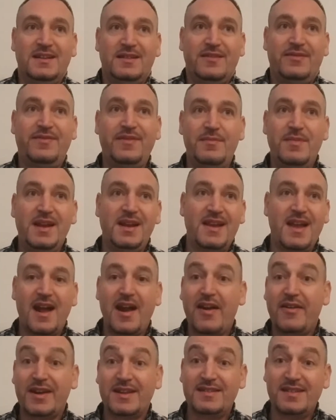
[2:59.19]

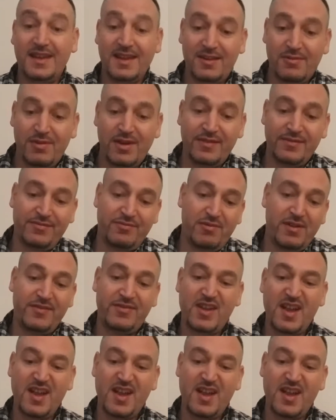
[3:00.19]
familiarity with